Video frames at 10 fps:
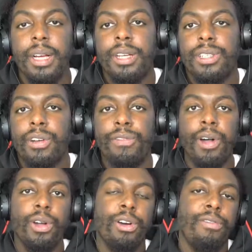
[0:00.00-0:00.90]
So
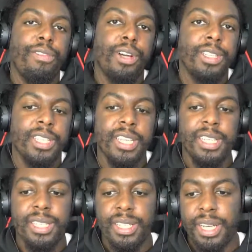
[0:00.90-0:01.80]
Volkov
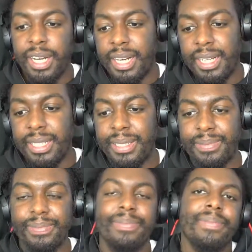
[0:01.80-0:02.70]
versus
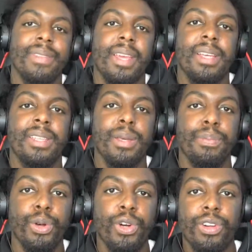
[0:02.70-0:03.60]

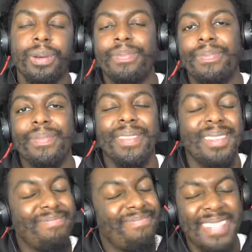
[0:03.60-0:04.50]
TYBURA.
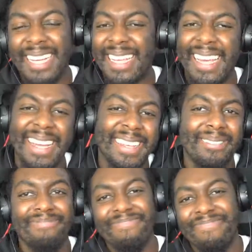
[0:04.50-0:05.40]

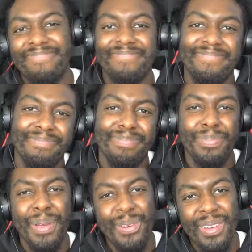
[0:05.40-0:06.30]
Again,
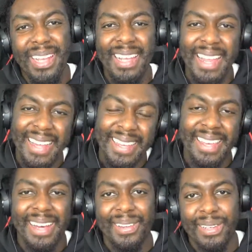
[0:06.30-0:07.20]
bit of a
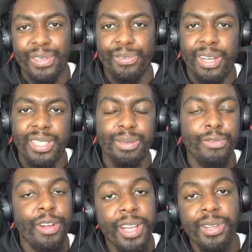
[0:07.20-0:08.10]
letdown this fight. Some
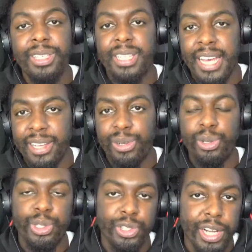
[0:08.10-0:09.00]
very good
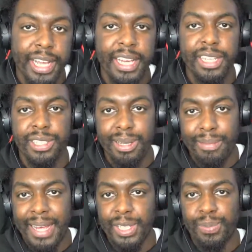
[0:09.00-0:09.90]
technical striking at some
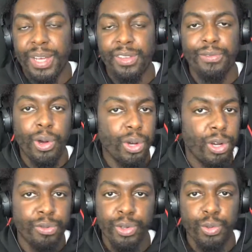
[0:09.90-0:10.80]
aspects.
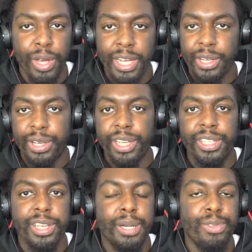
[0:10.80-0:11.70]
Volkov was really good in
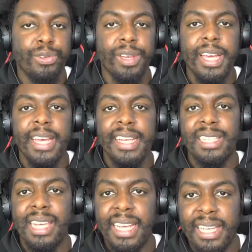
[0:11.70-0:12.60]
terms of
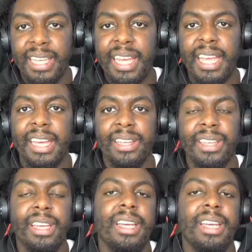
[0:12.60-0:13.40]
his lead knee and